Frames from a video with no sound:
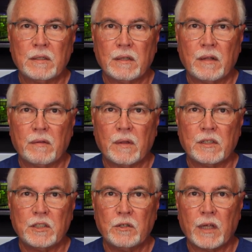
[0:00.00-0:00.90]
The
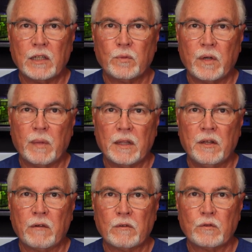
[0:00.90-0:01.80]
steel case would have made the
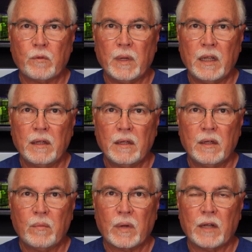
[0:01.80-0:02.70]
difference for me,
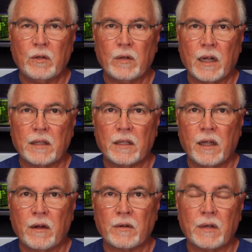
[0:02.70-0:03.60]
but I do like the
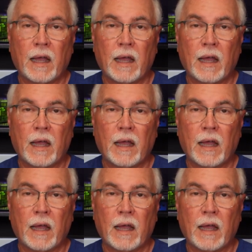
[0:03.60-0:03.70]
character.